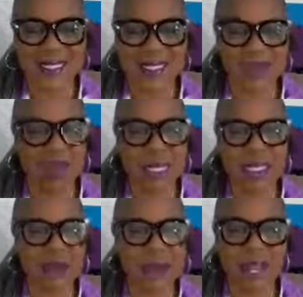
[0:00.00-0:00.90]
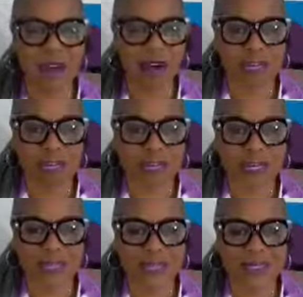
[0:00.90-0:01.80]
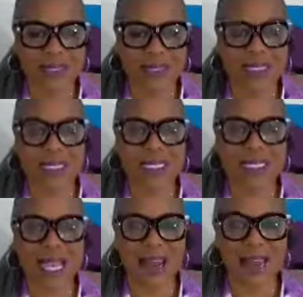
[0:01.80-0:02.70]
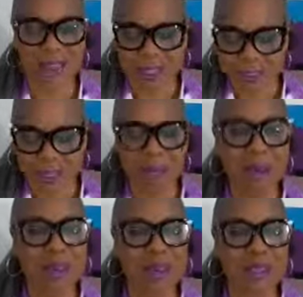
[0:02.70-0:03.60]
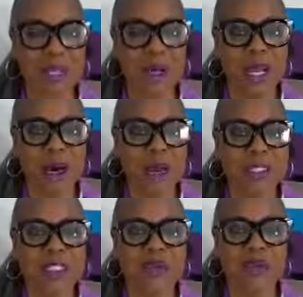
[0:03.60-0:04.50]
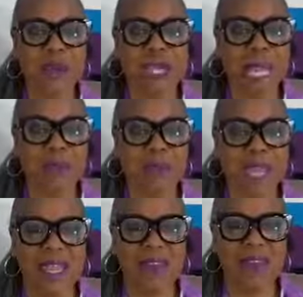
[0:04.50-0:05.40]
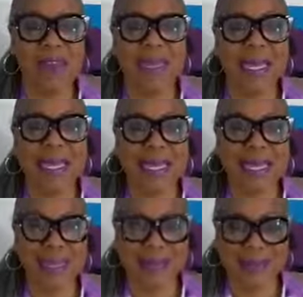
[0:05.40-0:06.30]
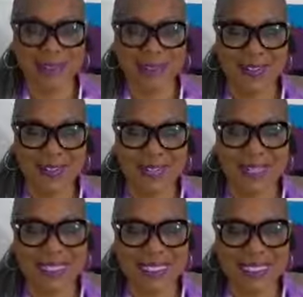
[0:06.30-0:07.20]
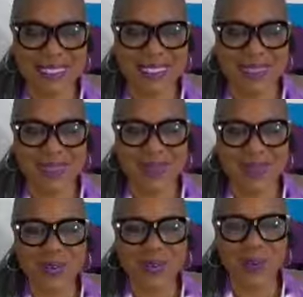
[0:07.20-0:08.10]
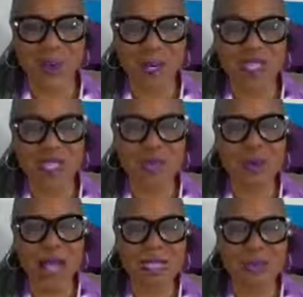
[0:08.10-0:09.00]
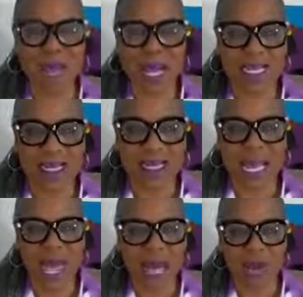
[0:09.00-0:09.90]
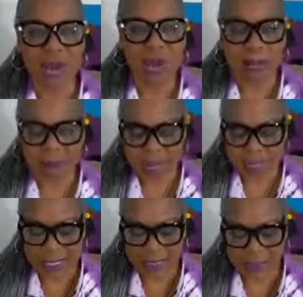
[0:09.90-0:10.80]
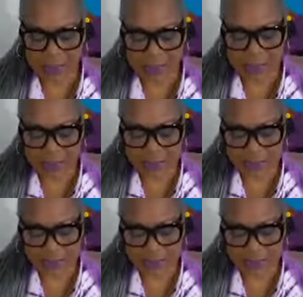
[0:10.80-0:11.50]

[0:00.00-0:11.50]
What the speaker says: What is my offering to this life? Some people will say, what's the rent I pay for being here? Right? What do I deposit? How do I make it different?